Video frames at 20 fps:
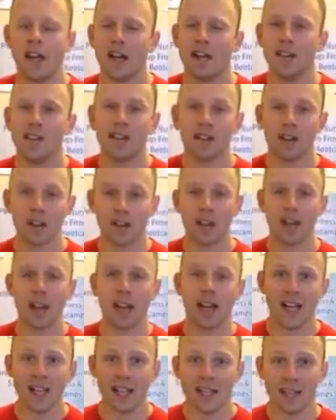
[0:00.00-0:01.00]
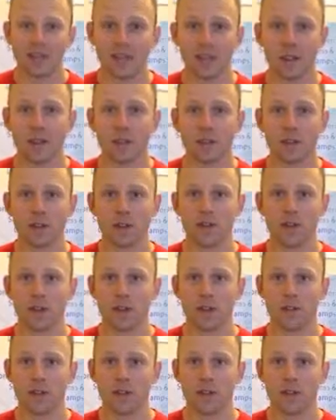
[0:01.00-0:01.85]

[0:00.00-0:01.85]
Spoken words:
And there are a hell of a lot of them,